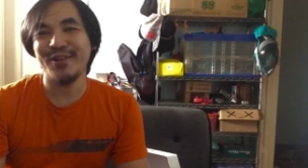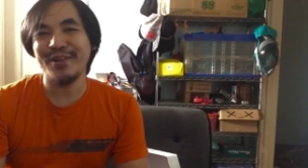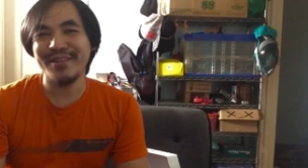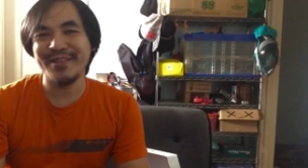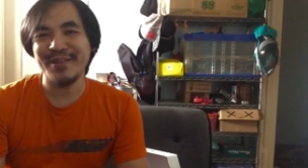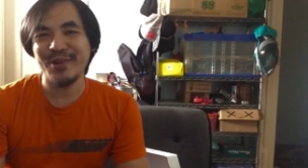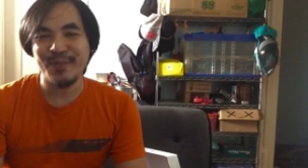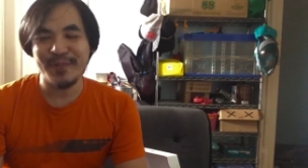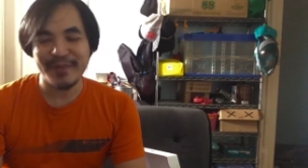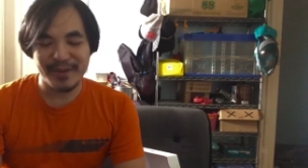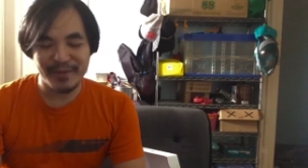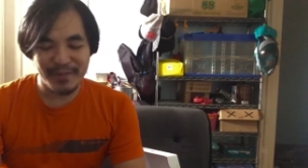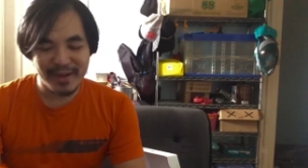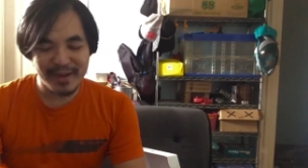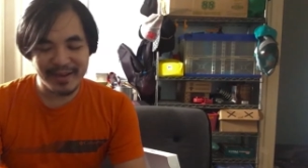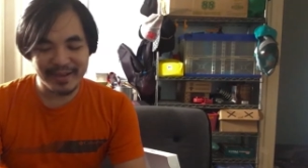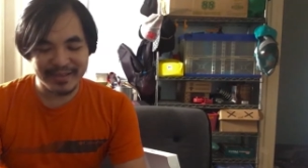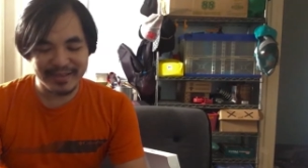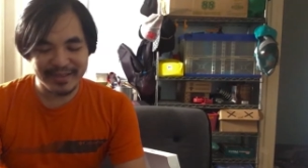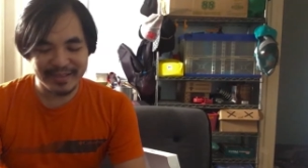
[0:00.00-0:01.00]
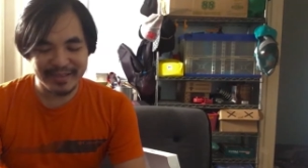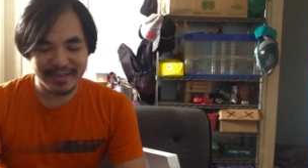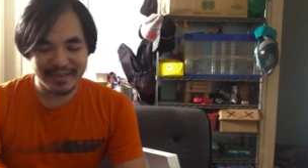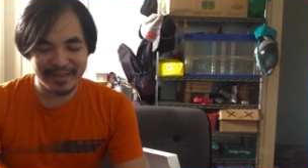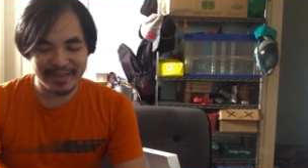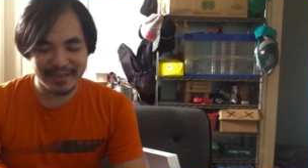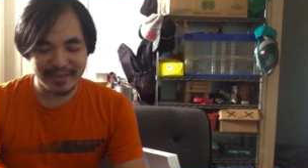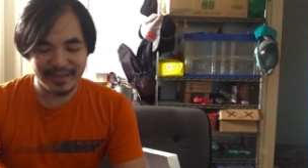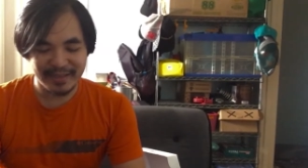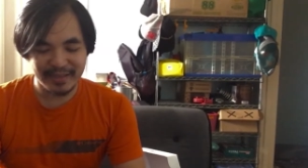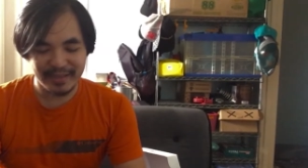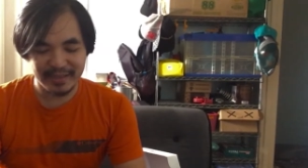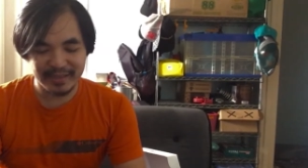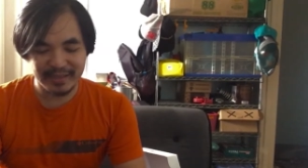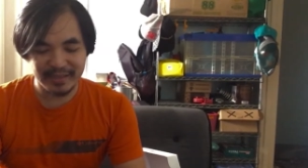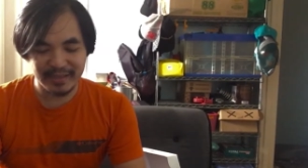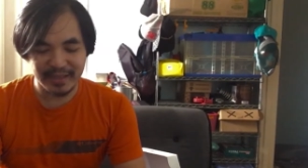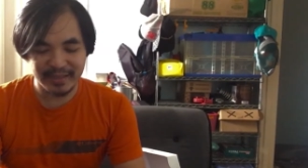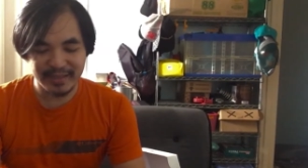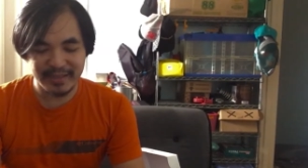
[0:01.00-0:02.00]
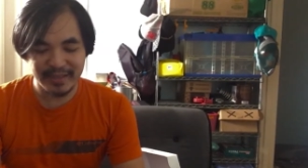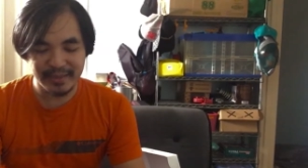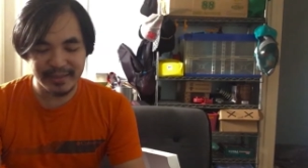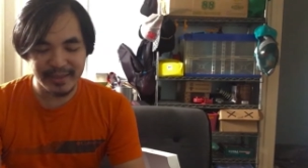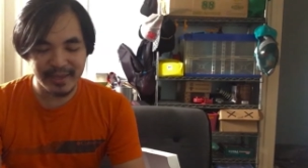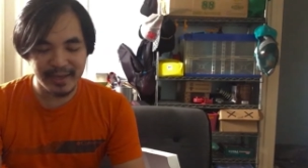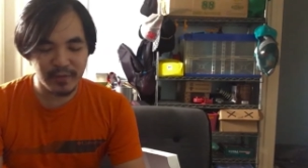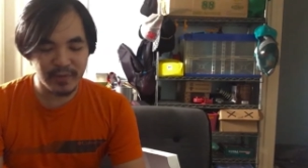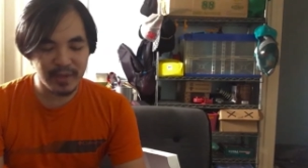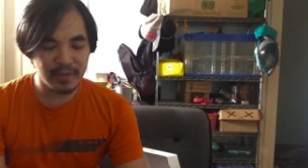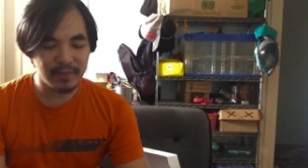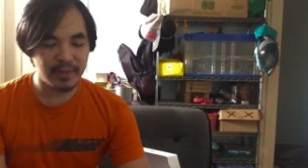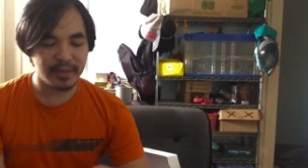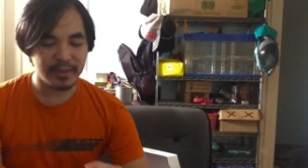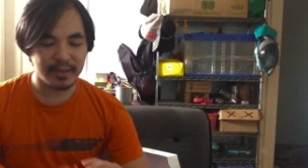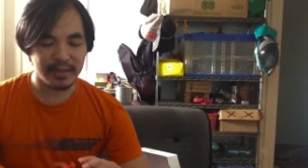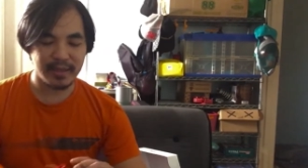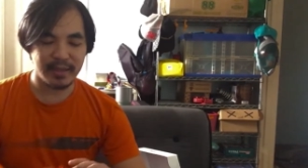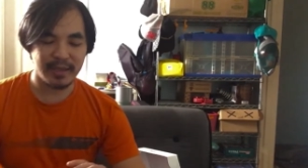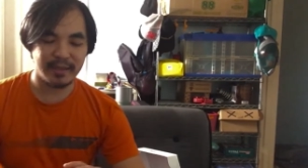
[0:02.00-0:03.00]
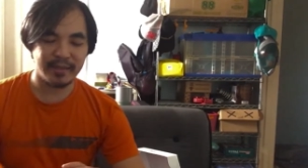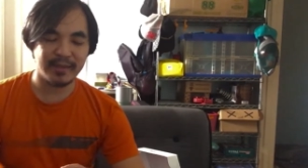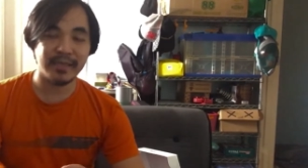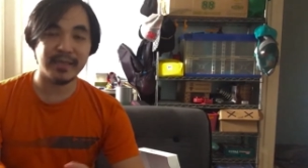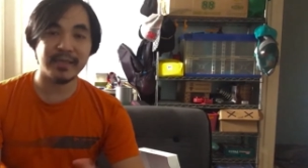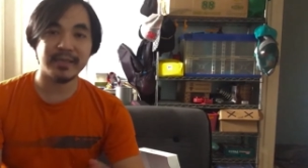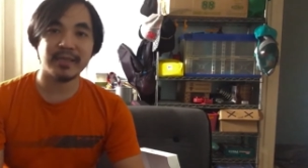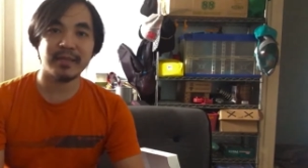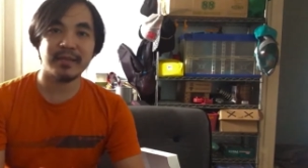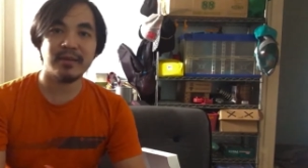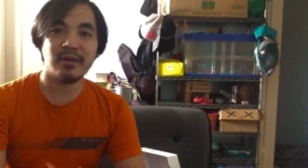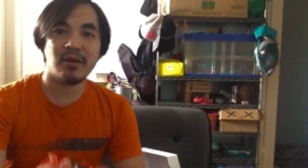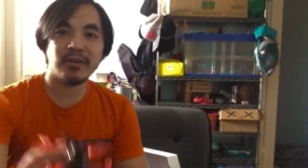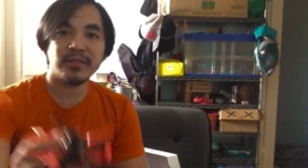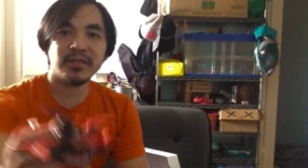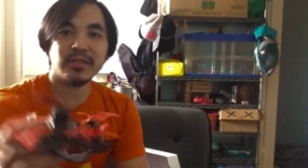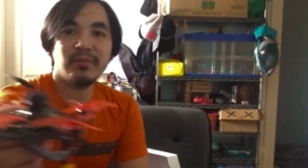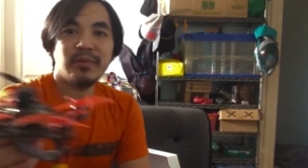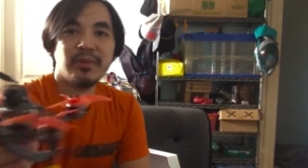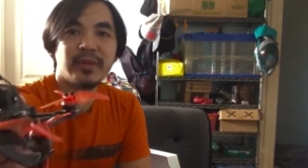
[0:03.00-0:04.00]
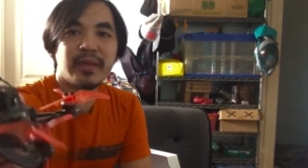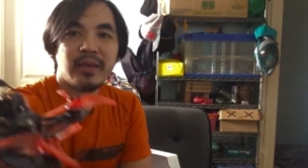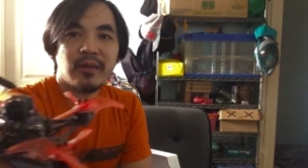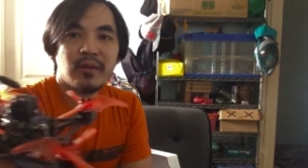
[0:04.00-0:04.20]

opened the box. It's not sealed anyway, but yeah, this is an awesome looking